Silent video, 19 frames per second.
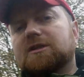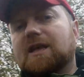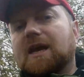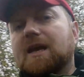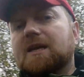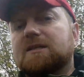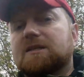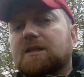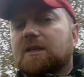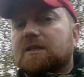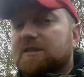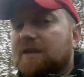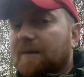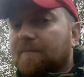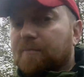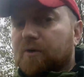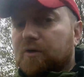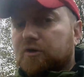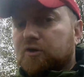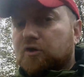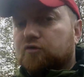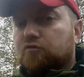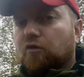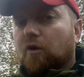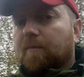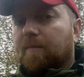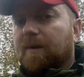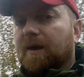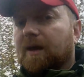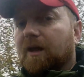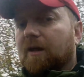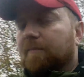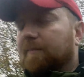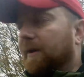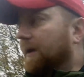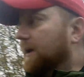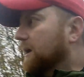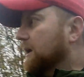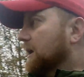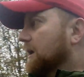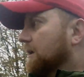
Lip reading: sets and the temperatures drop a little bit,